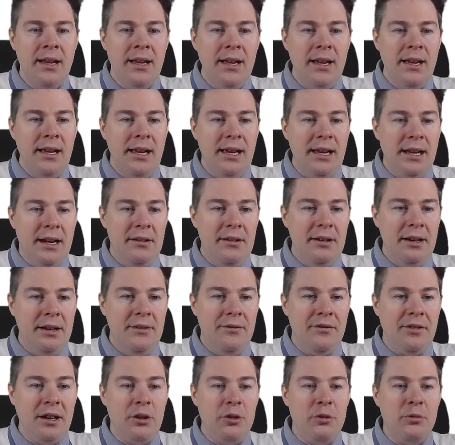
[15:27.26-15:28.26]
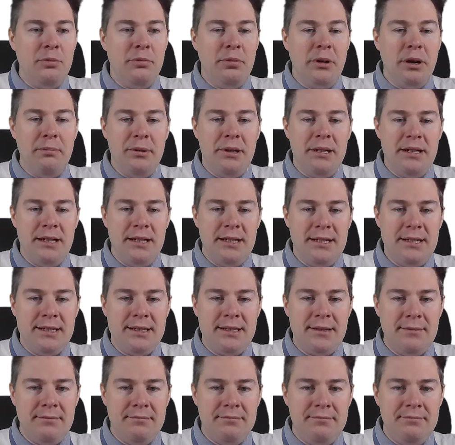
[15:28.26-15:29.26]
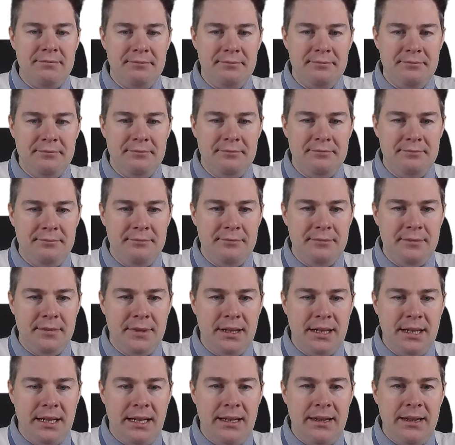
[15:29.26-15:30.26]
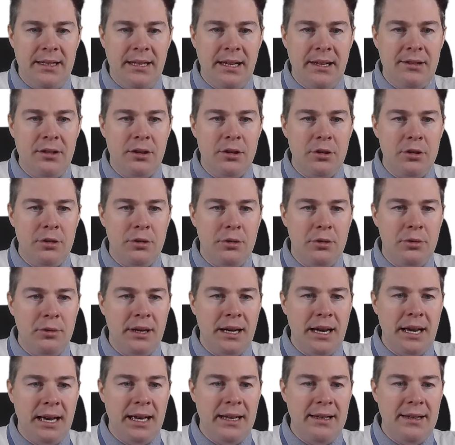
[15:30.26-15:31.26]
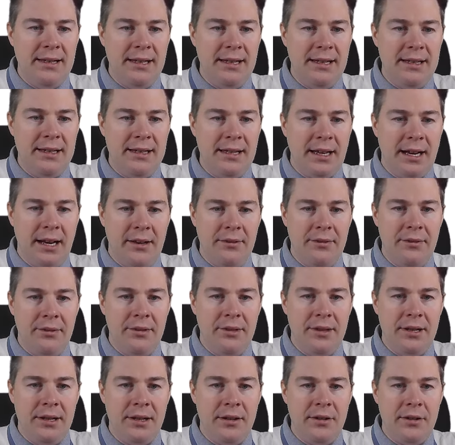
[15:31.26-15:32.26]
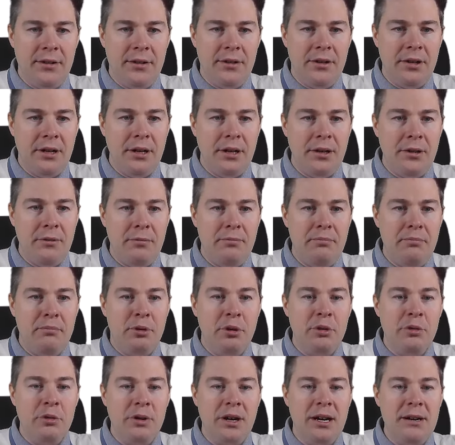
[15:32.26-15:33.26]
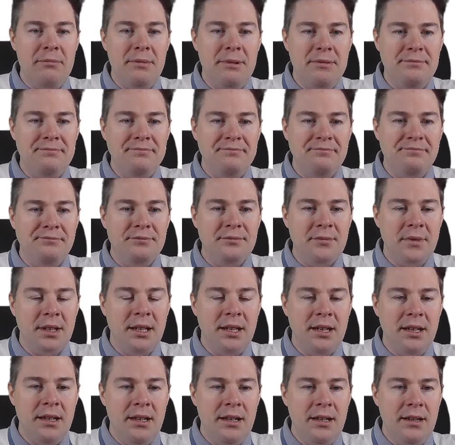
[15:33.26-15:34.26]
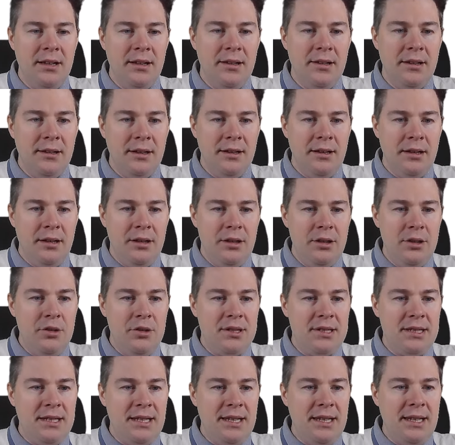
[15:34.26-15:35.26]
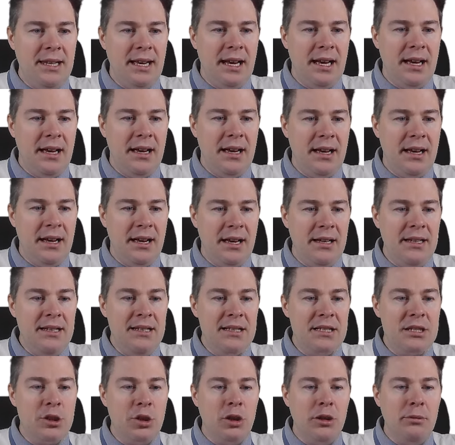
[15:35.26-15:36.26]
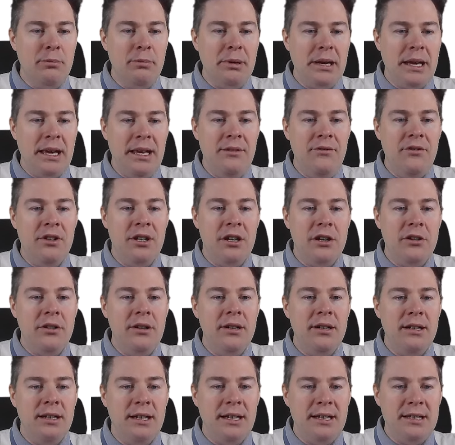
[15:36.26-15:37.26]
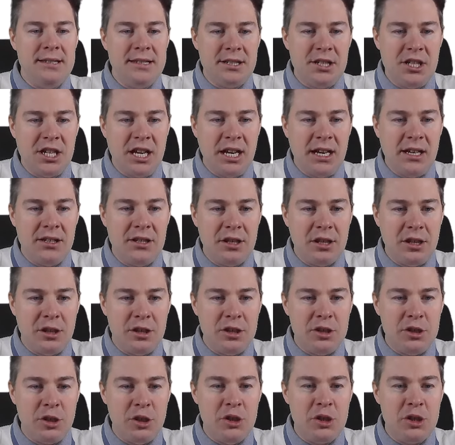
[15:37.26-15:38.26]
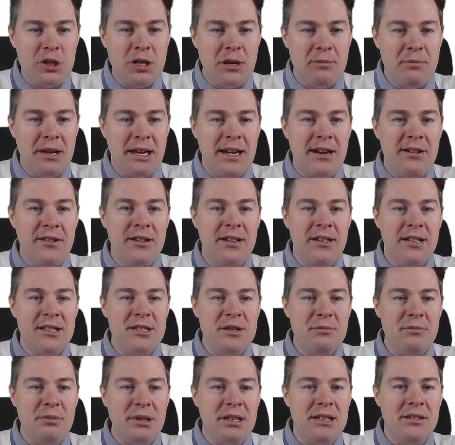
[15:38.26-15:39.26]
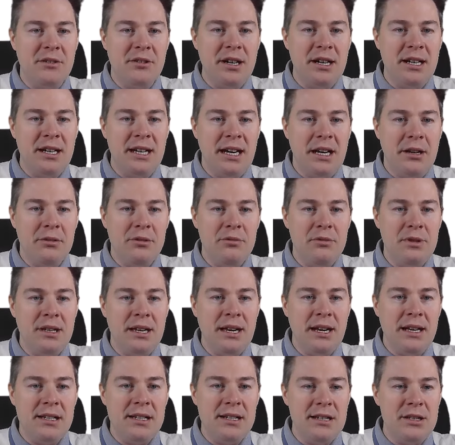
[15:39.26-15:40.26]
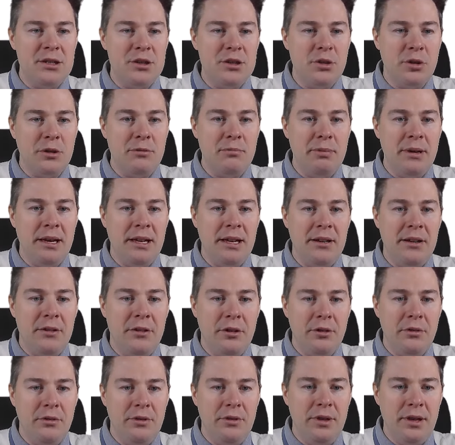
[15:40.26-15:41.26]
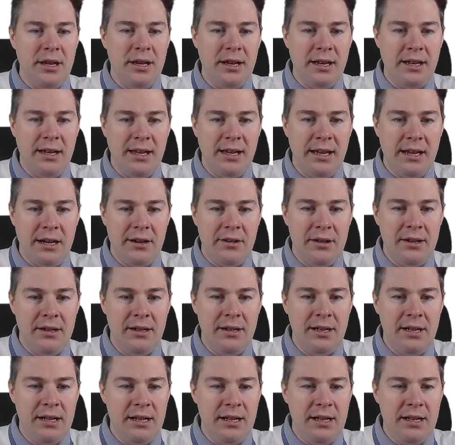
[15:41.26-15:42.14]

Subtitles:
Here, if I go properties and then go edit under program, you see installed behavior. It's checked the system here. It's a bit grayed out. We actually saw it better on here.